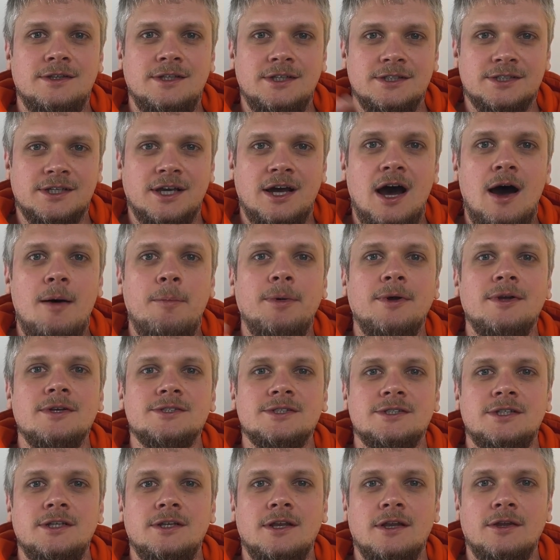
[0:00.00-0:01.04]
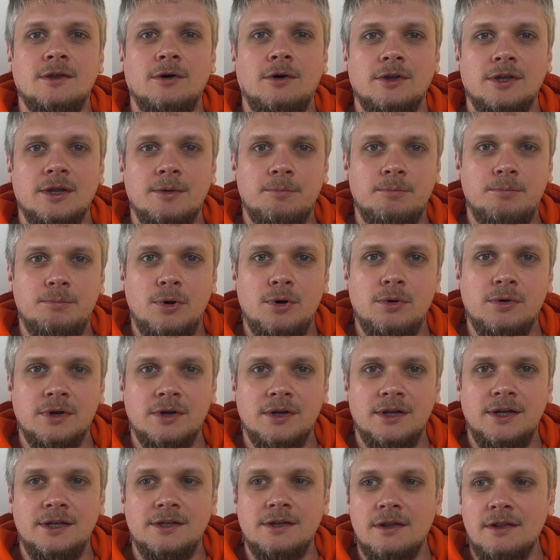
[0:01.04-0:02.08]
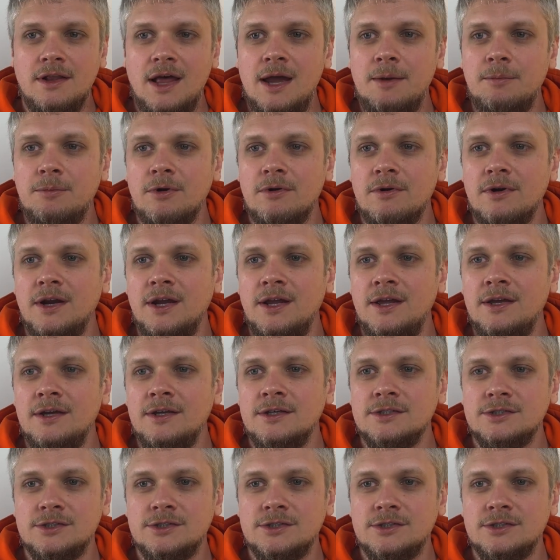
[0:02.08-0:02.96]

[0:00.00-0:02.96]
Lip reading: this couple sitting on a book in a library,